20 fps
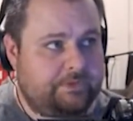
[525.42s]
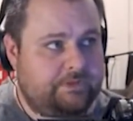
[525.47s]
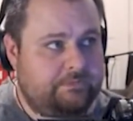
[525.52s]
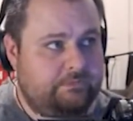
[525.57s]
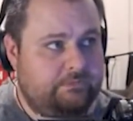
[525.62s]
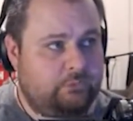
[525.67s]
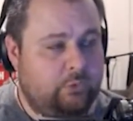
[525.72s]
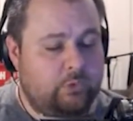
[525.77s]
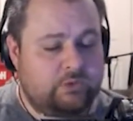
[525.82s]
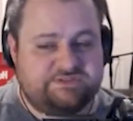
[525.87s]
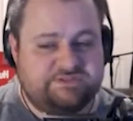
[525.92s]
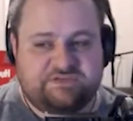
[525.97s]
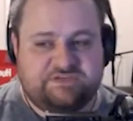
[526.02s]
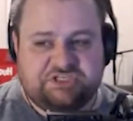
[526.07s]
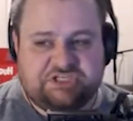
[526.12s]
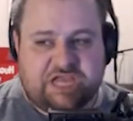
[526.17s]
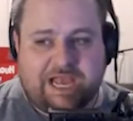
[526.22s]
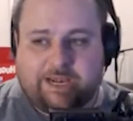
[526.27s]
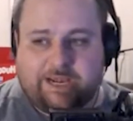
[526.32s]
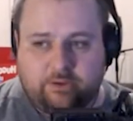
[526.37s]
Lords of
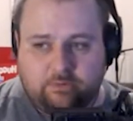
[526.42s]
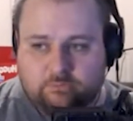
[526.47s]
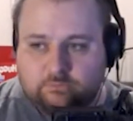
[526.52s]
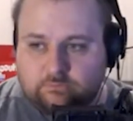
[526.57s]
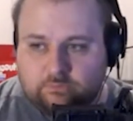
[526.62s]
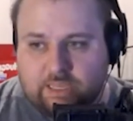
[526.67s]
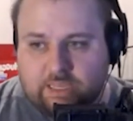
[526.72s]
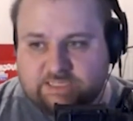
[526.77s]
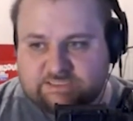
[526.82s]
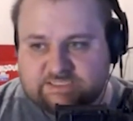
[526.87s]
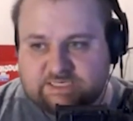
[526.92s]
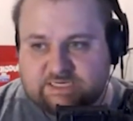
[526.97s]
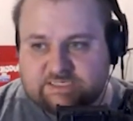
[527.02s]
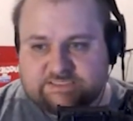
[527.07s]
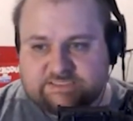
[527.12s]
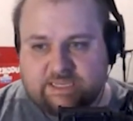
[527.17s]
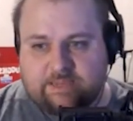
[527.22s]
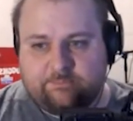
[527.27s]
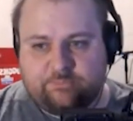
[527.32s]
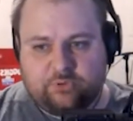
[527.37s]
Shadow as an
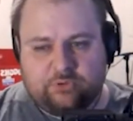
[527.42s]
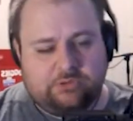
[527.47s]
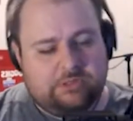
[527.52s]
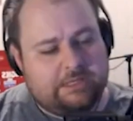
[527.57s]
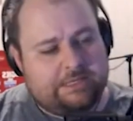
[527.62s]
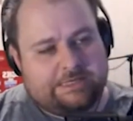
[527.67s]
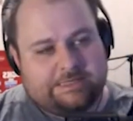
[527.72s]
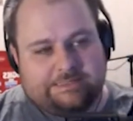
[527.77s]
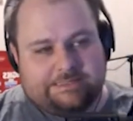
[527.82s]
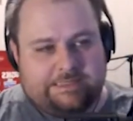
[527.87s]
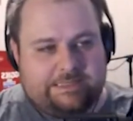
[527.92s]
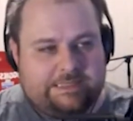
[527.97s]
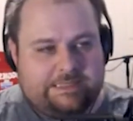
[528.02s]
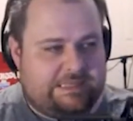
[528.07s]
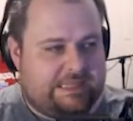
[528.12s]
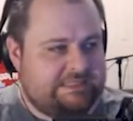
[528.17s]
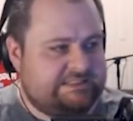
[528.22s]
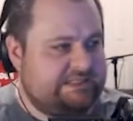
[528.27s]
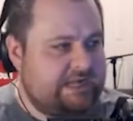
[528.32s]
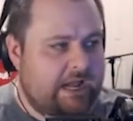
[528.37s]
example,
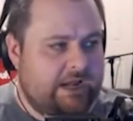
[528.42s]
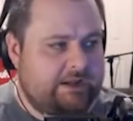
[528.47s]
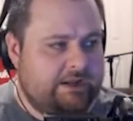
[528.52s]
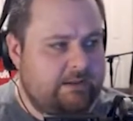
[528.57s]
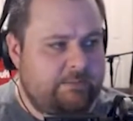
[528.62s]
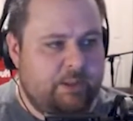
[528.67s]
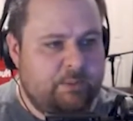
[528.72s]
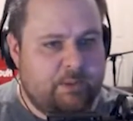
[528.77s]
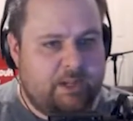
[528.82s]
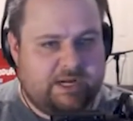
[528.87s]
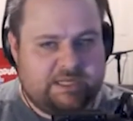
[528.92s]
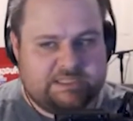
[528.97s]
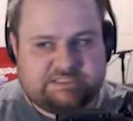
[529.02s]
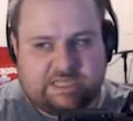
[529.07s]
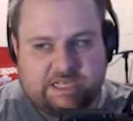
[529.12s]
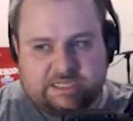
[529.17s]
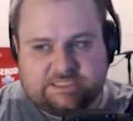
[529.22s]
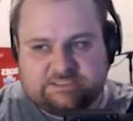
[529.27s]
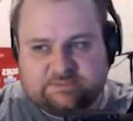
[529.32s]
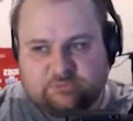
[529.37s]
that's not going to be
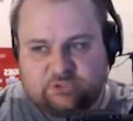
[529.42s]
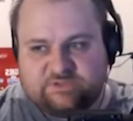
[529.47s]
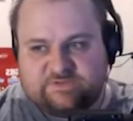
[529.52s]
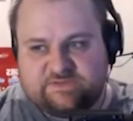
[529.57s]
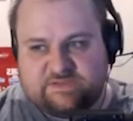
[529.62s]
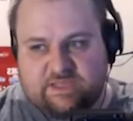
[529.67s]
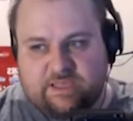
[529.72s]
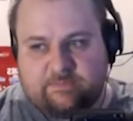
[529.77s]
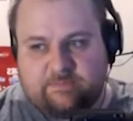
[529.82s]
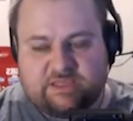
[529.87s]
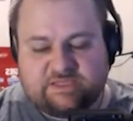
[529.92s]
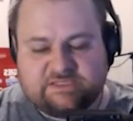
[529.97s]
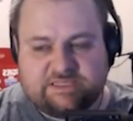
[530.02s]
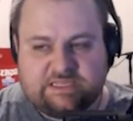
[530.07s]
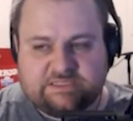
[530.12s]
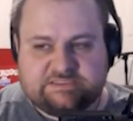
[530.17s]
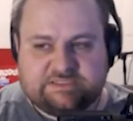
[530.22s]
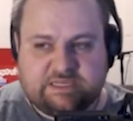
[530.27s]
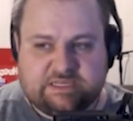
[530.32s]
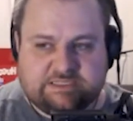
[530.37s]
monetizable to them.
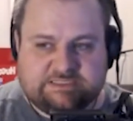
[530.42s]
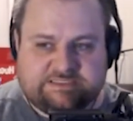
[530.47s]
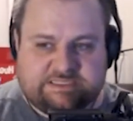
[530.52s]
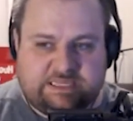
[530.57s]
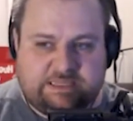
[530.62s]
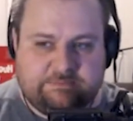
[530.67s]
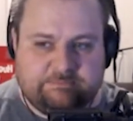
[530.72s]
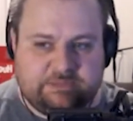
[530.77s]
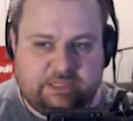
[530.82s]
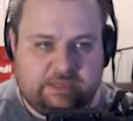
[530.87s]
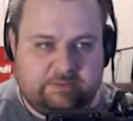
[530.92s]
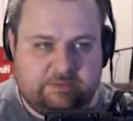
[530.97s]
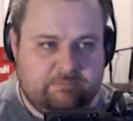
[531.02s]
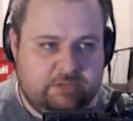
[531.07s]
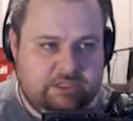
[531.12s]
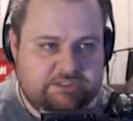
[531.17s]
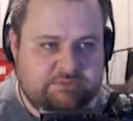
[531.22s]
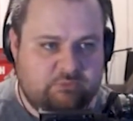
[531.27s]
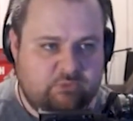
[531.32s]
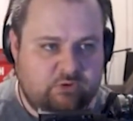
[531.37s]
It's going to seem like
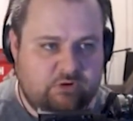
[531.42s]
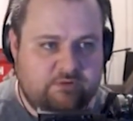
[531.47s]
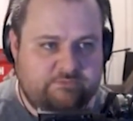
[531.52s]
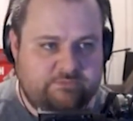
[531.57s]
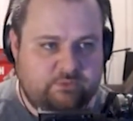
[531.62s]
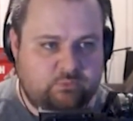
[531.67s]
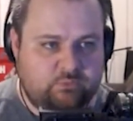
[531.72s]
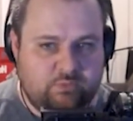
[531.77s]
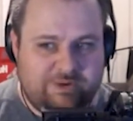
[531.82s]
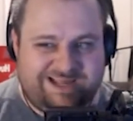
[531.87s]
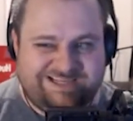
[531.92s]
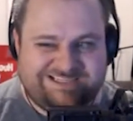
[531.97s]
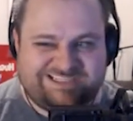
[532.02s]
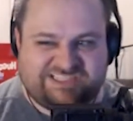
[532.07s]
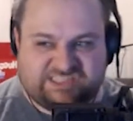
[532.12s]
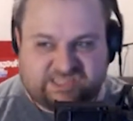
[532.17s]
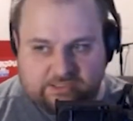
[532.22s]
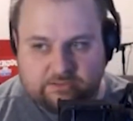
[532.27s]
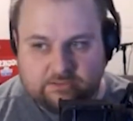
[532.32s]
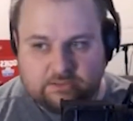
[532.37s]
much more of a
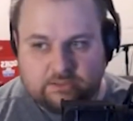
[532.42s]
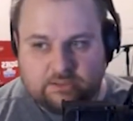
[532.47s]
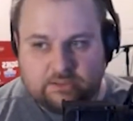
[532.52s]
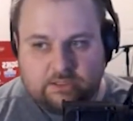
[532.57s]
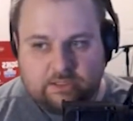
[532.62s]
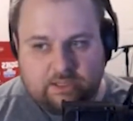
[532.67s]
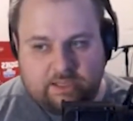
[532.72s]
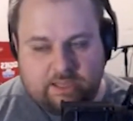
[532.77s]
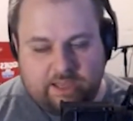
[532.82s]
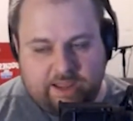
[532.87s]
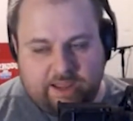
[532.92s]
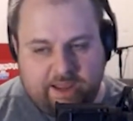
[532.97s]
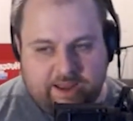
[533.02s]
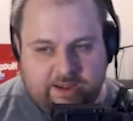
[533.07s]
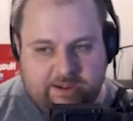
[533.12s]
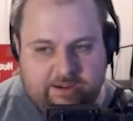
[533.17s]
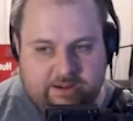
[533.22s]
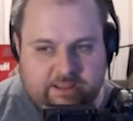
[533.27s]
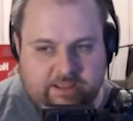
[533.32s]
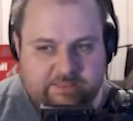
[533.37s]
risk. And
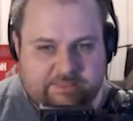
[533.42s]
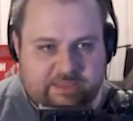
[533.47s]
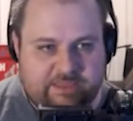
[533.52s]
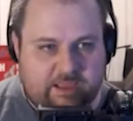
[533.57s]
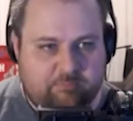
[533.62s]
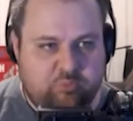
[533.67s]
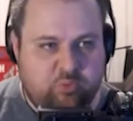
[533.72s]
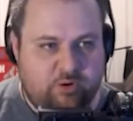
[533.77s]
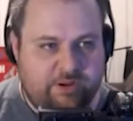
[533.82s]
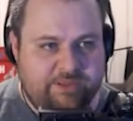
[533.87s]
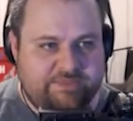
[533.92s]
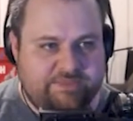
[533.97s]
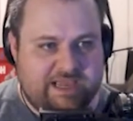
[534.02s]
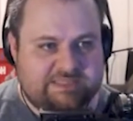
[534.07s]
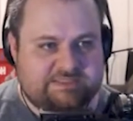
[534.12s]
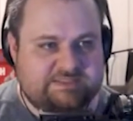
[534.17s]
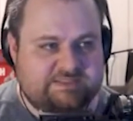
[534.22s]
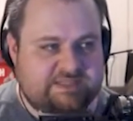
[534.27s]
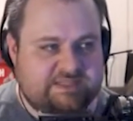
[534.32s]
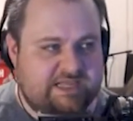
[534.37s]
at that point,
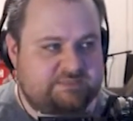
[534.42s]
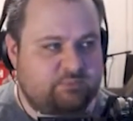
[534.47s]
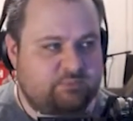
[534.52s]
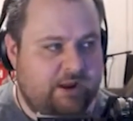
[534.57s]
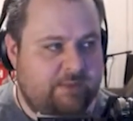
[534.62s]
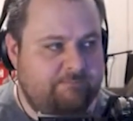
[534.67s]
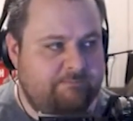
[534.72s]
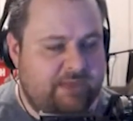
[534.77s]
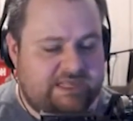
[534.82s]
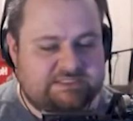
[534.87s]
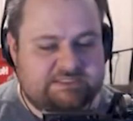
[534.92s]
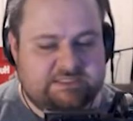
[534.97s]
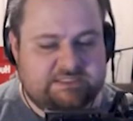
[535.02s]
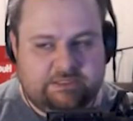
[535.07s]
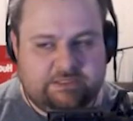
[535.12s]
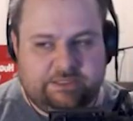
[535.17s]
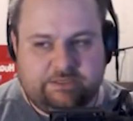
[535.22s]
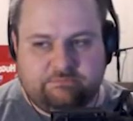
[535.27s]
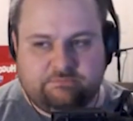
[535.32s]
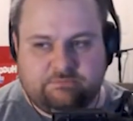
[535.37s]
that's what I'm
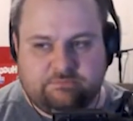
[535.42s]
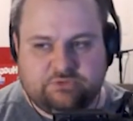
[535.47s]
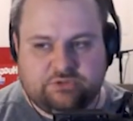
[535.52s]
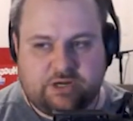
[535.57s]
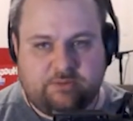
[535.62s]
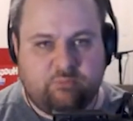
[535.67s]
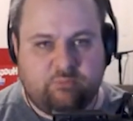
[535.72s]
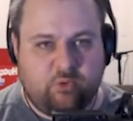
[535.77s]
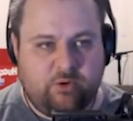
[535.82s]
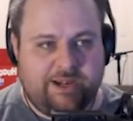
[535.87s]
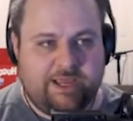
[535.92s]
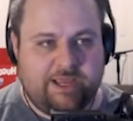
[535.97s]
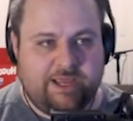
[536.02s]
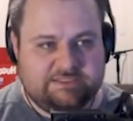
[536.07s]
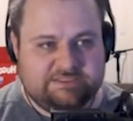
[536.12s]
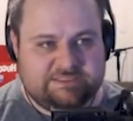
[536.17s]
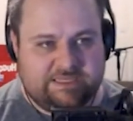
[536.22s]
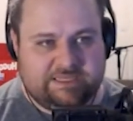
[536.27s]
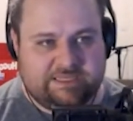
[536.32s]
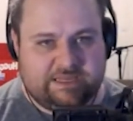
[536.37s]
basically trying to point out
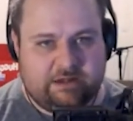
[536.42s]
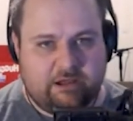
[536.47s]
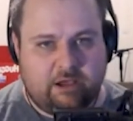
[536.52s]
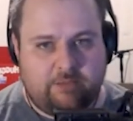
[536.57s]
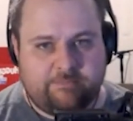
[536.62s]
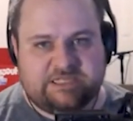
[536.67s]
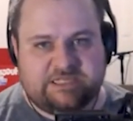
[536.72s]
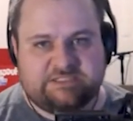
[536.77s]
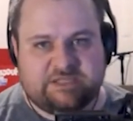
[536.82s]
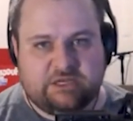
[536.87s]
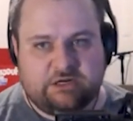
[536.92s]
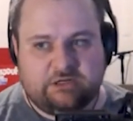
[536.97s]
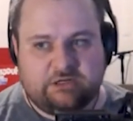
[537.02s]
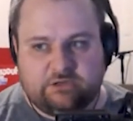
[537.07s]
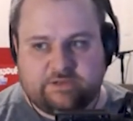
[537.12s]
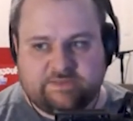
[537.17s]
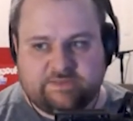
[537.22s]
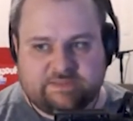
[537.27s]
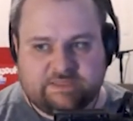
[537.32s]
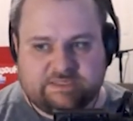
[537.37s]
is, like, Konami is going to
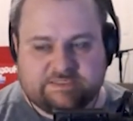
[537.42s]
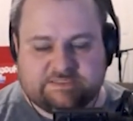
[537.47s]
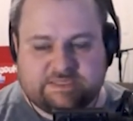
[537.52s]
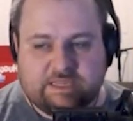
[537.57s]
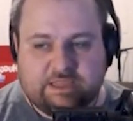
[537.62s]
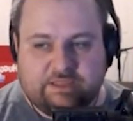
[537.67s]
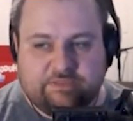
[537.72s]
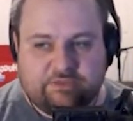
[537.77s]
look at this.